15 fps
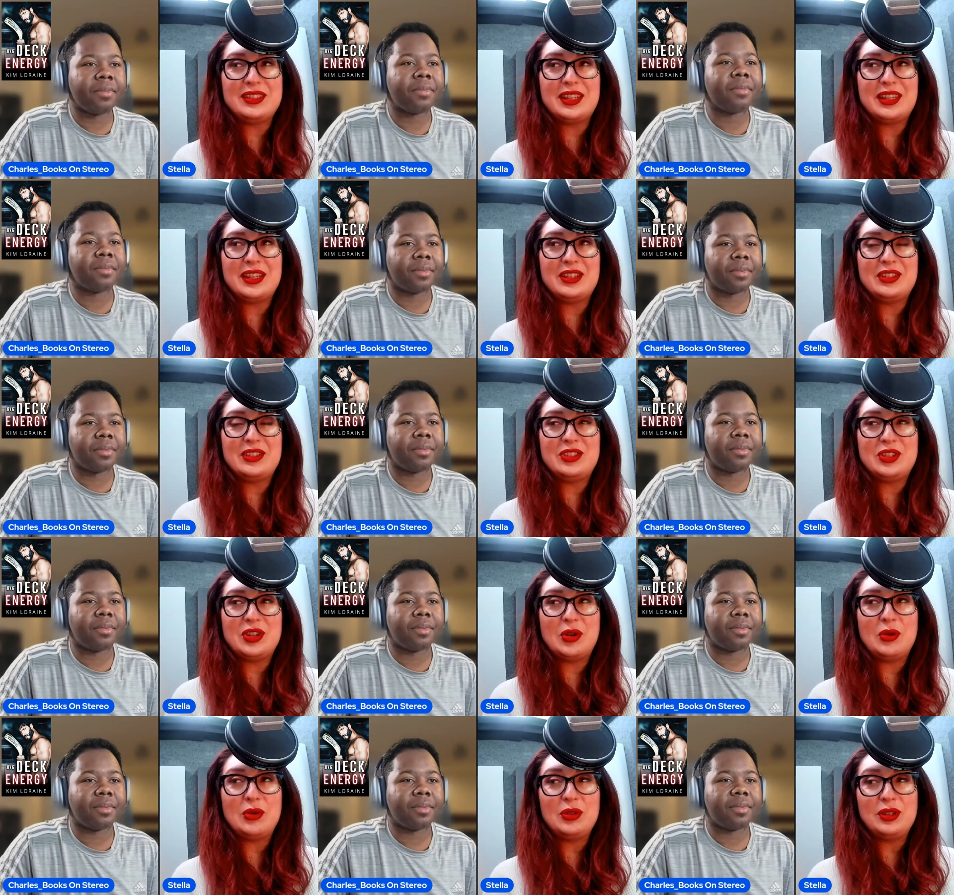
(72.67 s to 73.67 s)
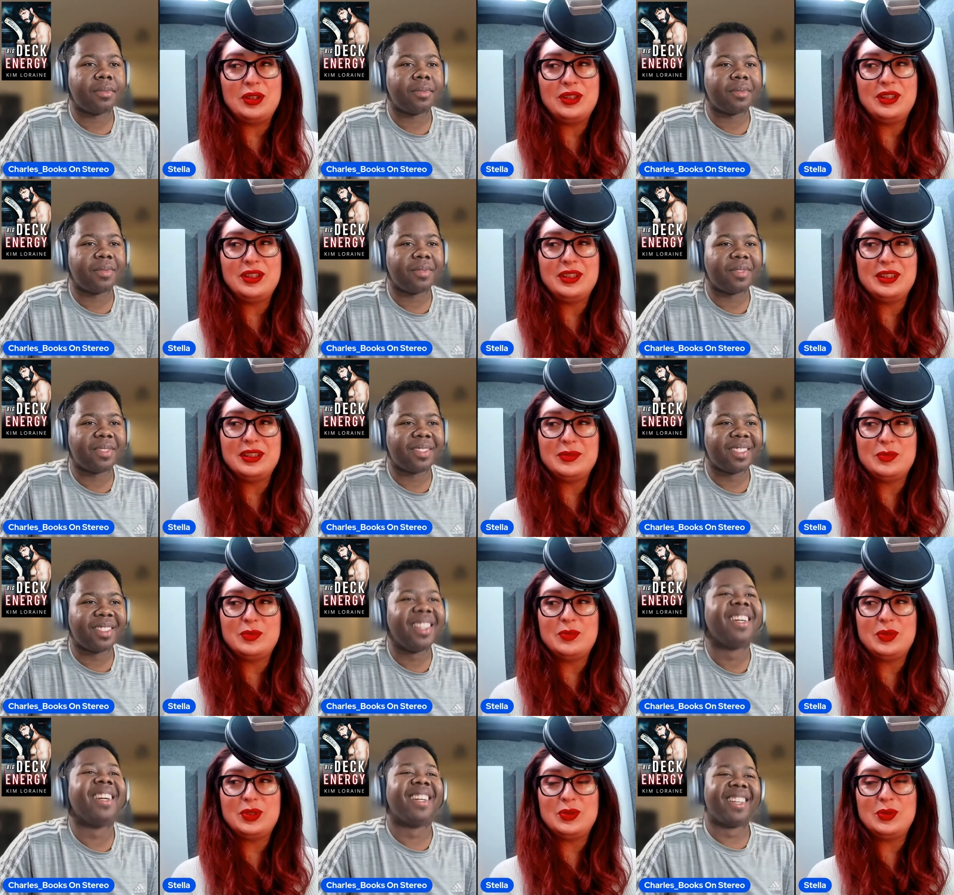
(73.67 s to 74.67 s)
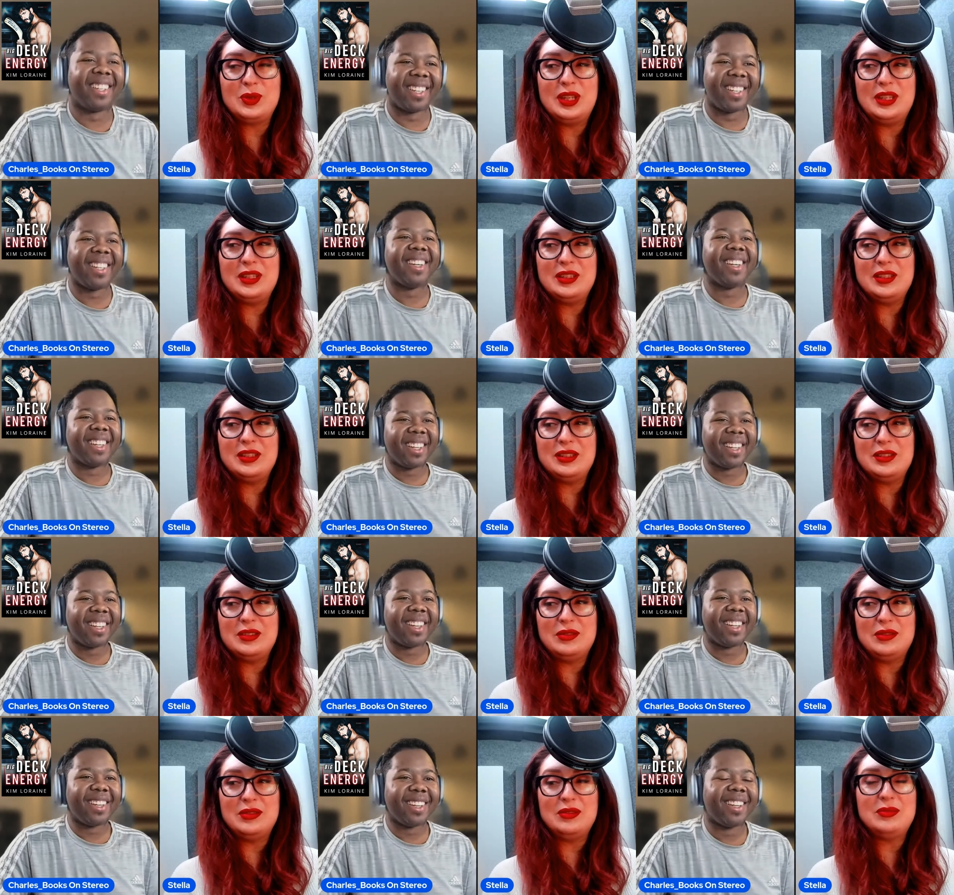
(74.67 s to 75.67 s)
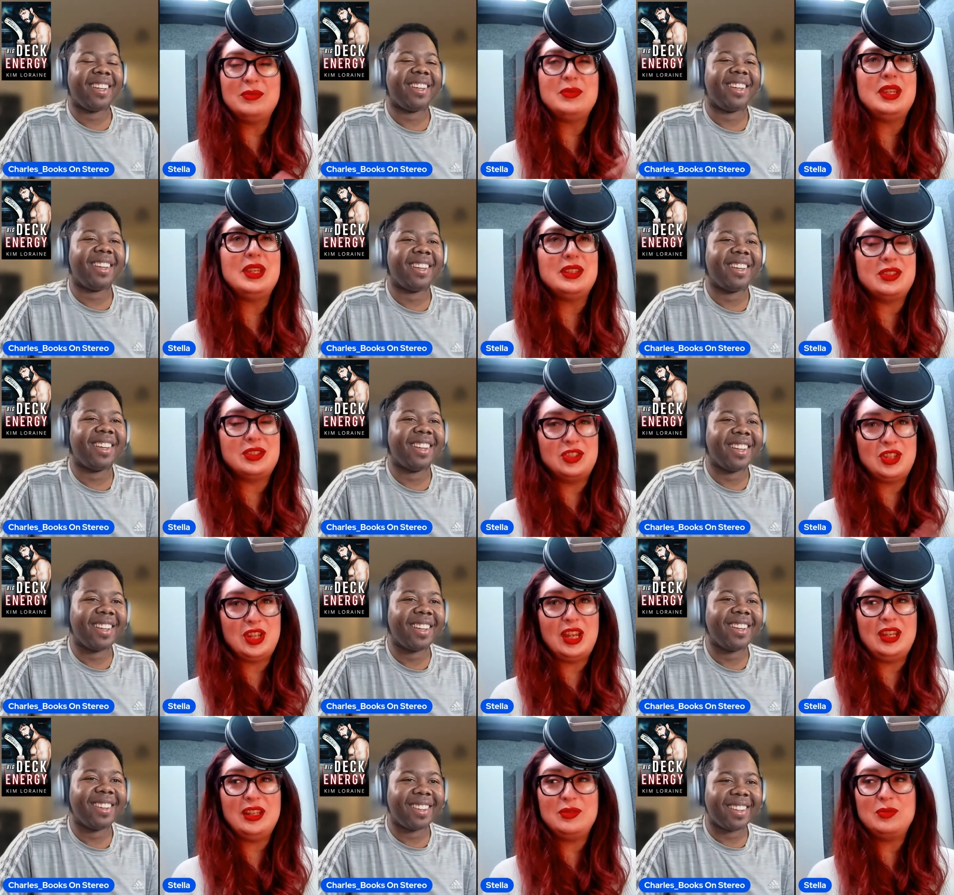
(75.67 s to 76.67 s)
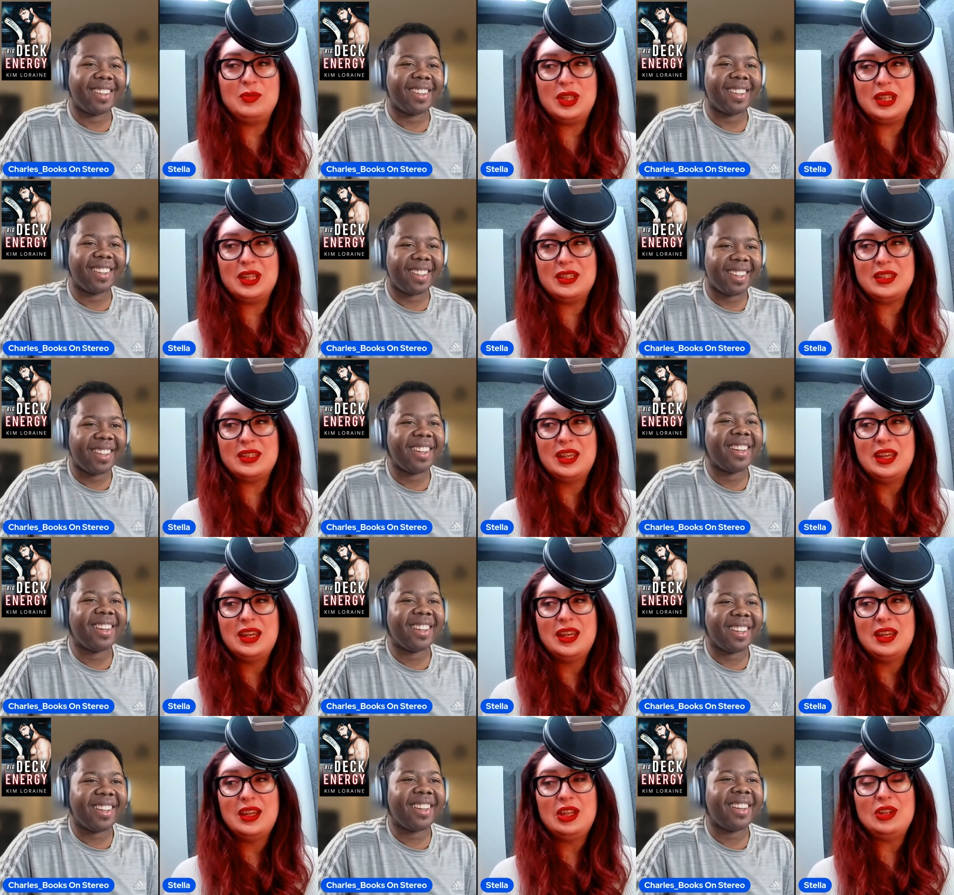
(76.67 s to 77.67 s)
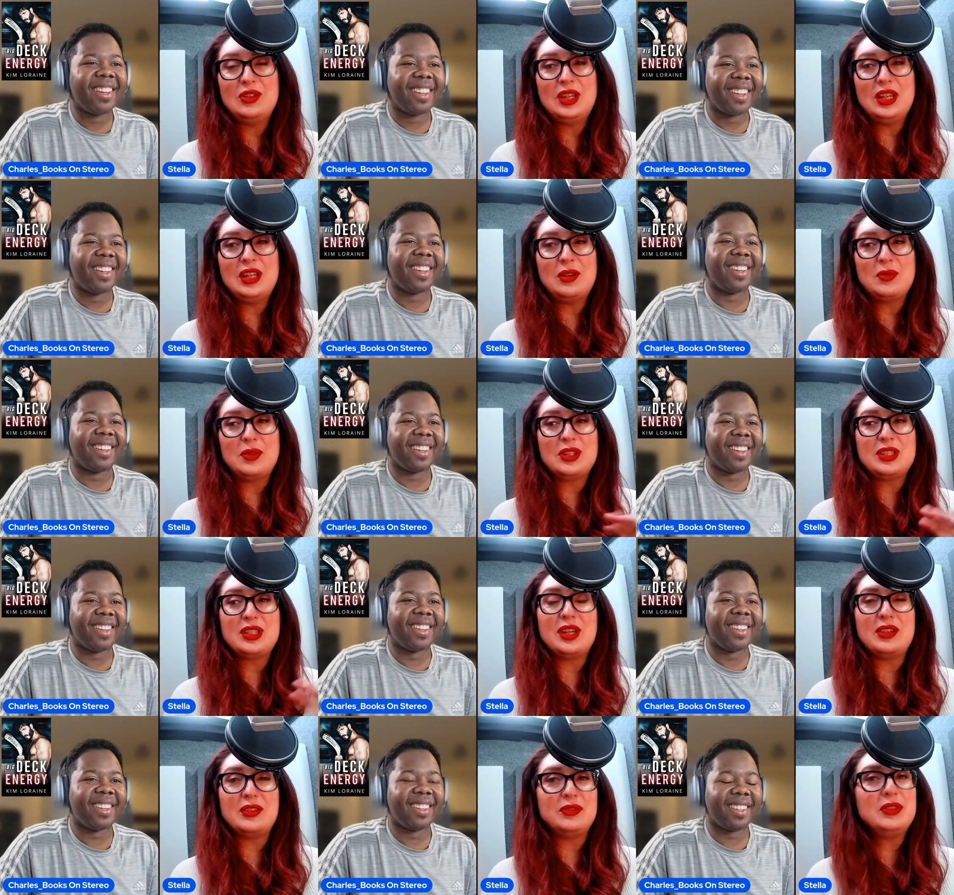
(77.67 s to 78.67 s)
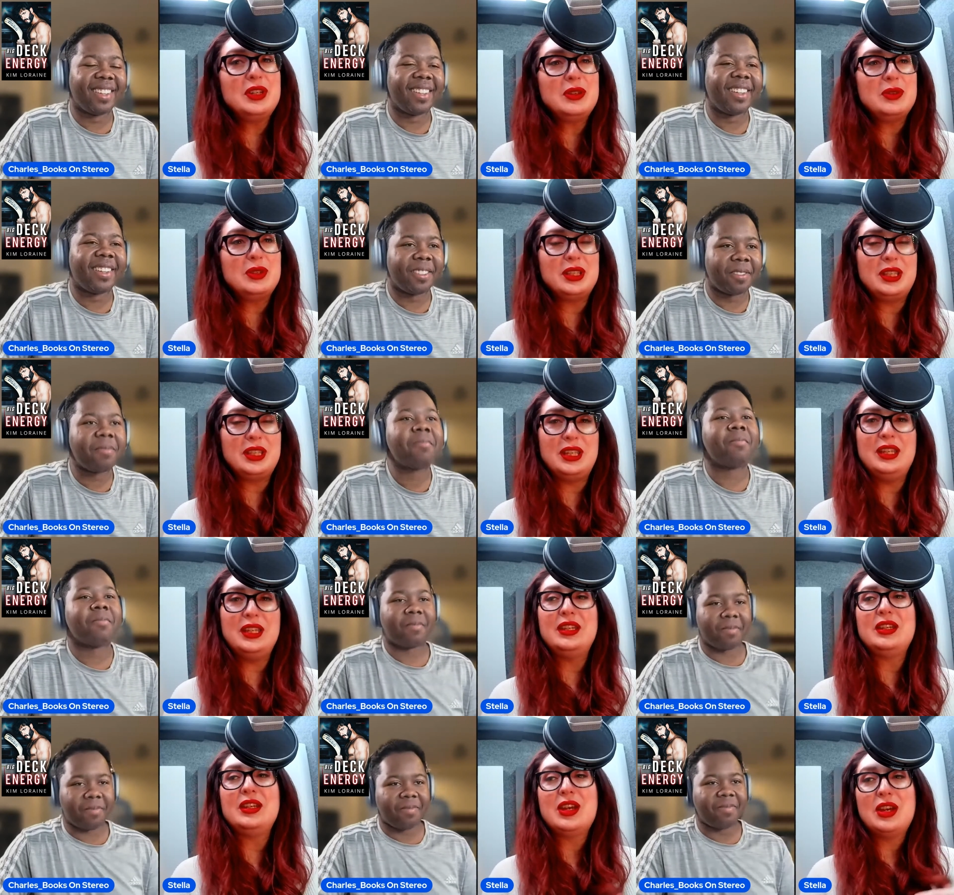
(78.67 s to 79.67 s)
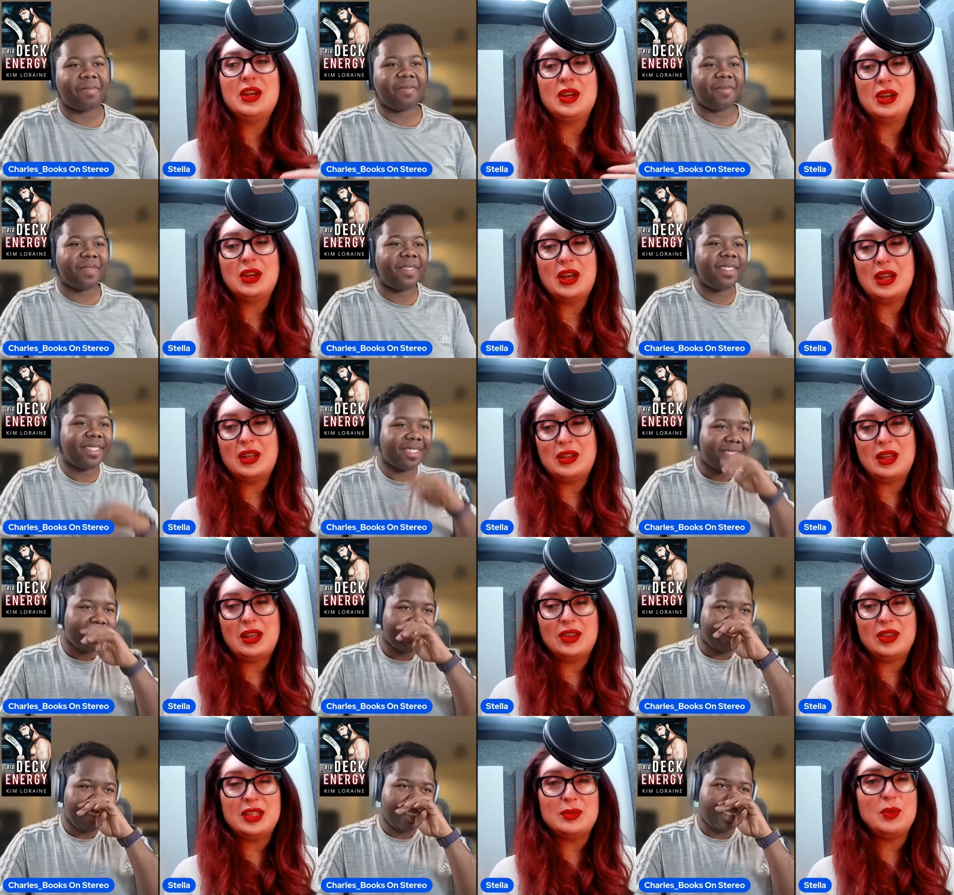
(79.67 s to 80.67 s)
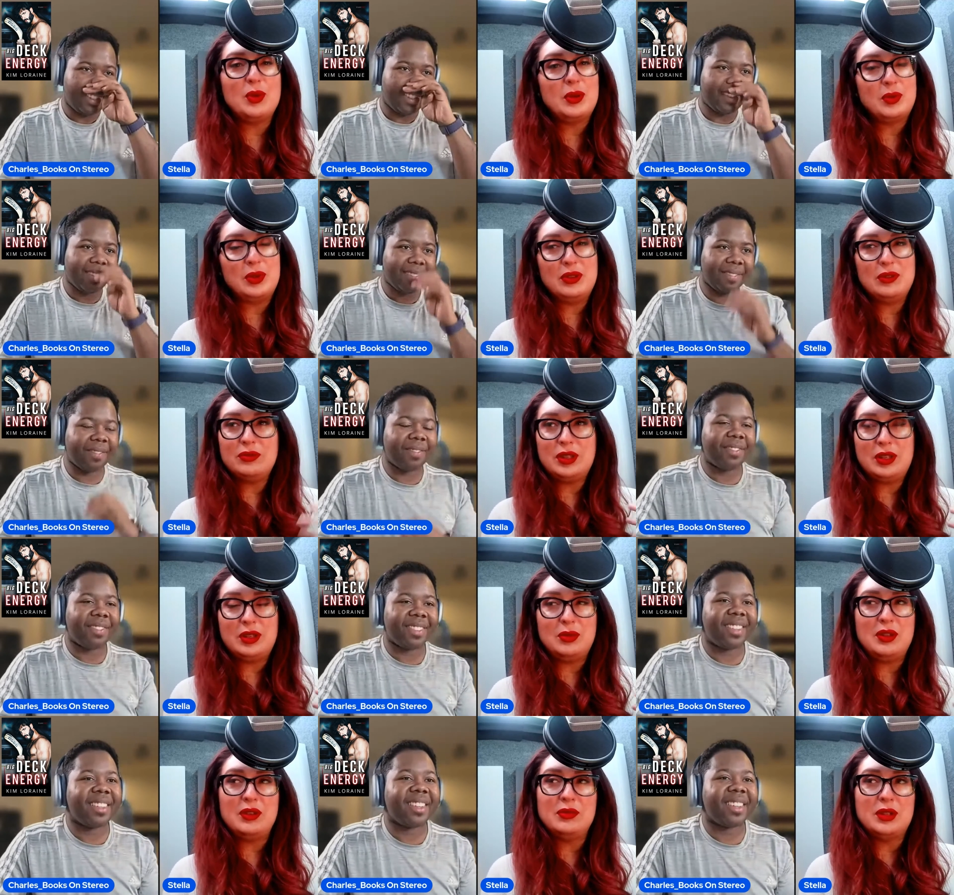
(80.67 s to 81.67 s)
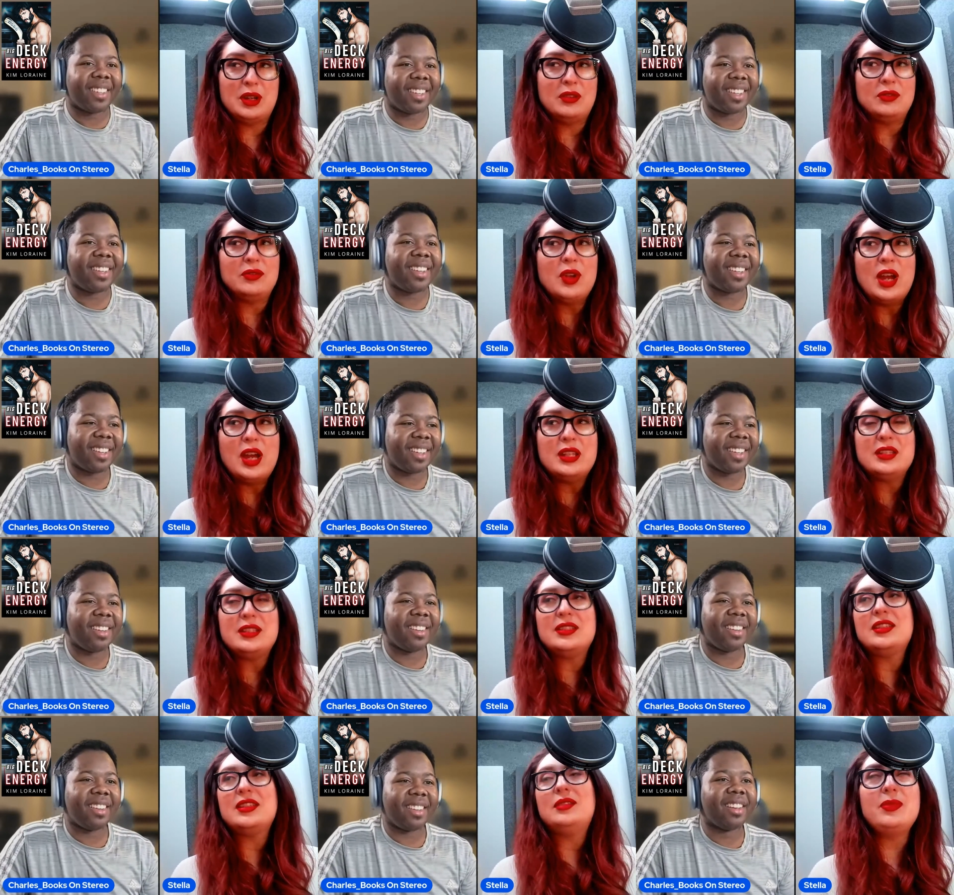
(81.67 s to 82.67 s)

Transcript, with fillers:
Speaker 1: a joke between me and Shane because you know he and I work together frequently mm-hmm. and at this point we've you know we are friends and